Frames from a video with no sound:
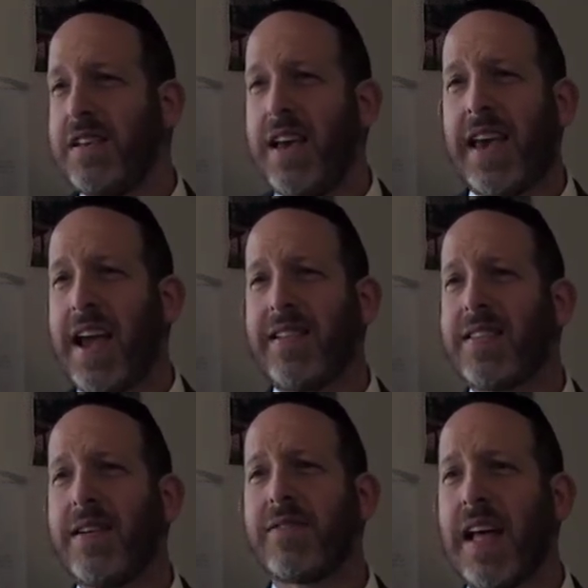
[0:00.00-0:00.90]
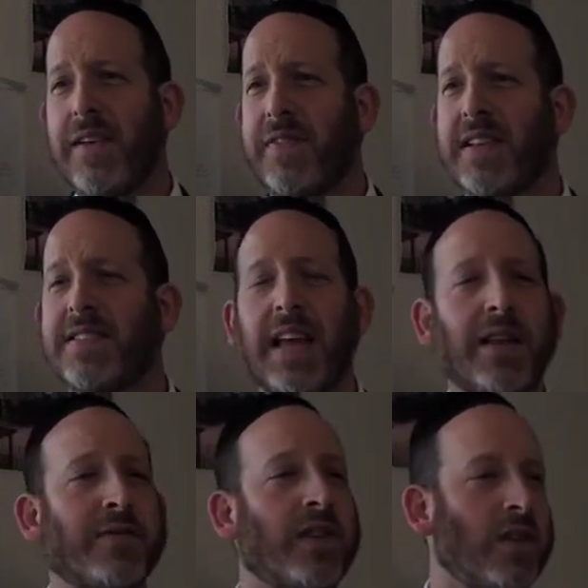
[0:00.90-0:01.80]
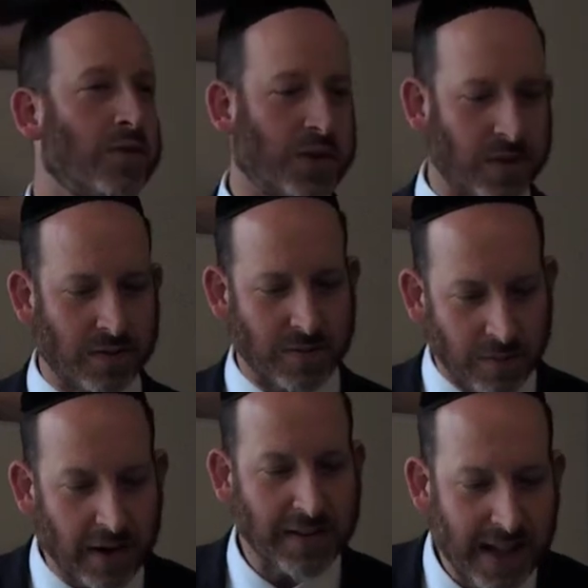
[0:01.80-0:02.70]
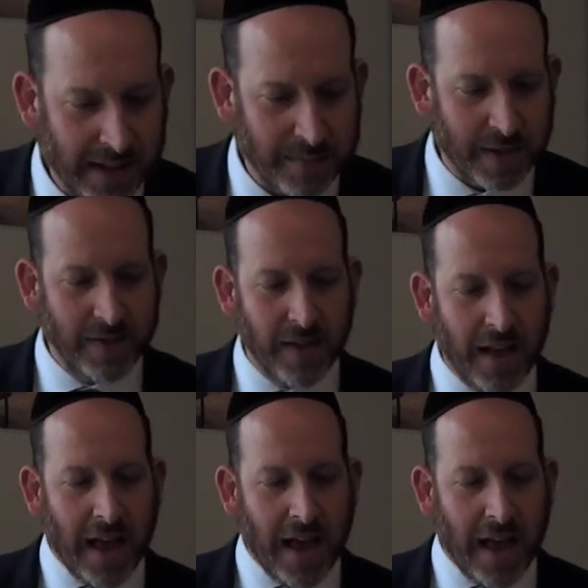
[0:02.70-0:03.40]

You can't live life in a state of delusion. What does that mean?